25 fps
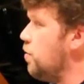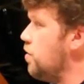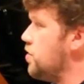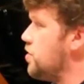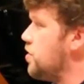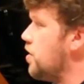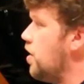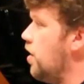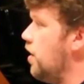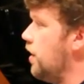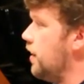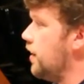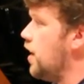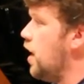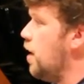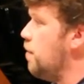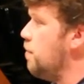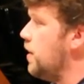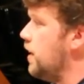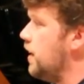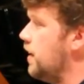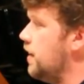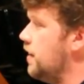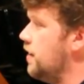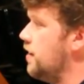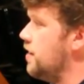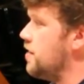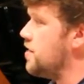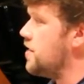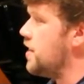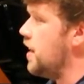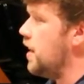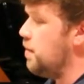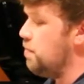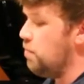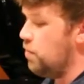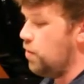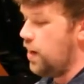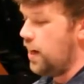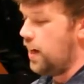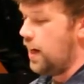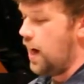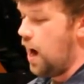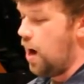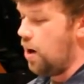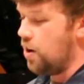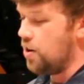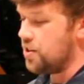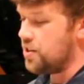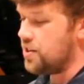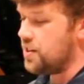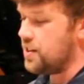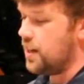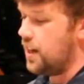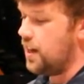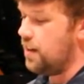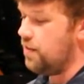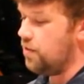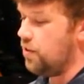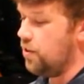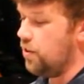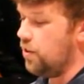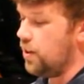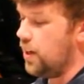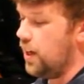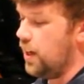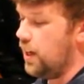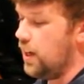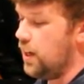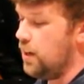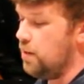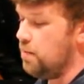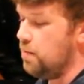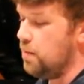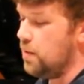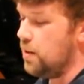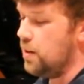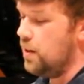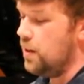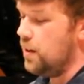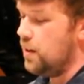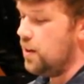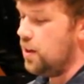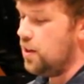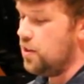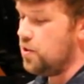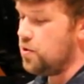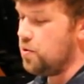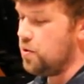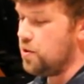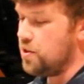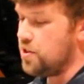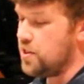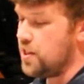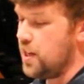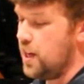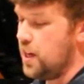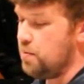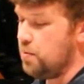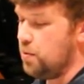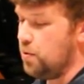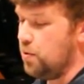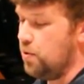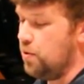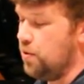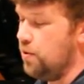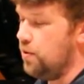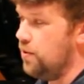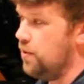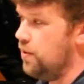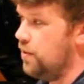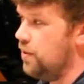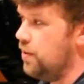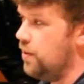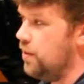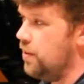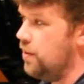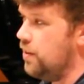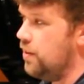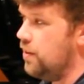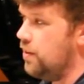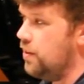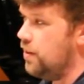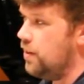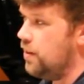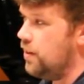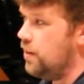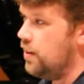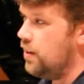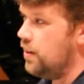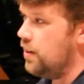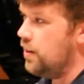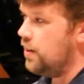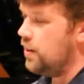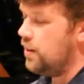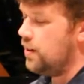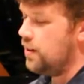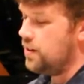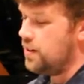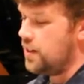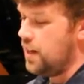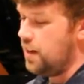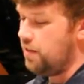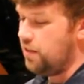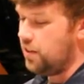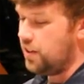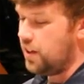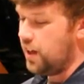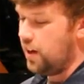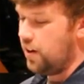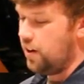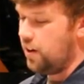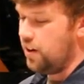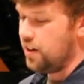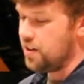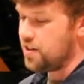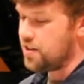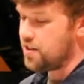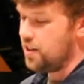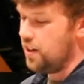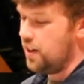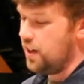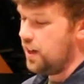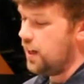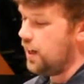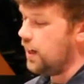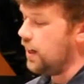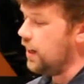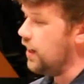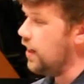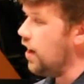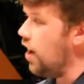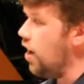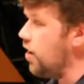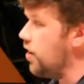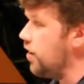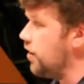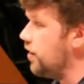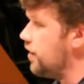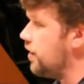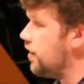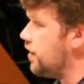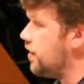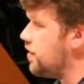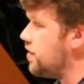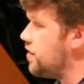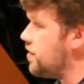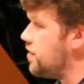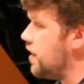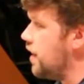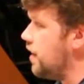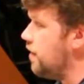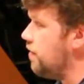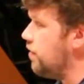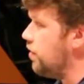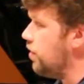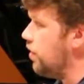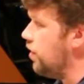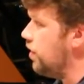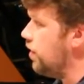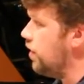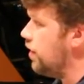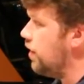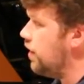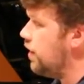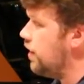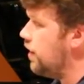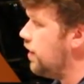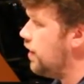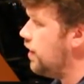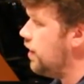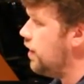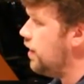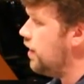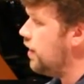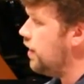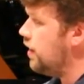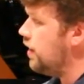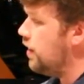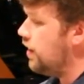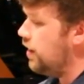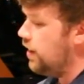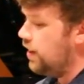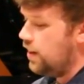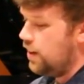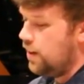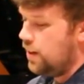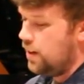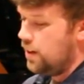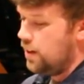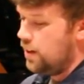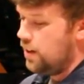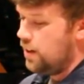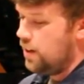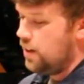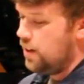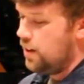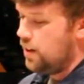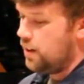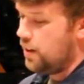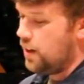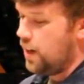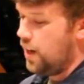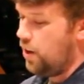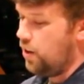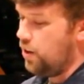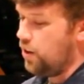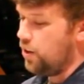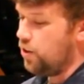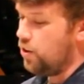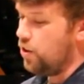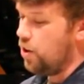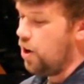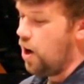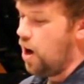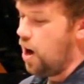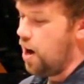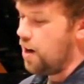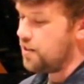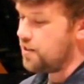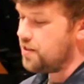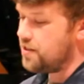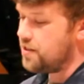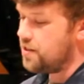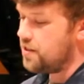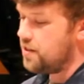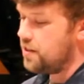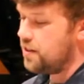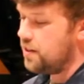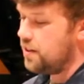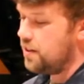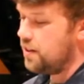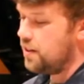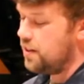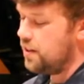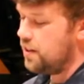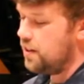no one saw it coming, and in the same way, our Savior came into a stable. David carried a sling, and our Savior carried a cross.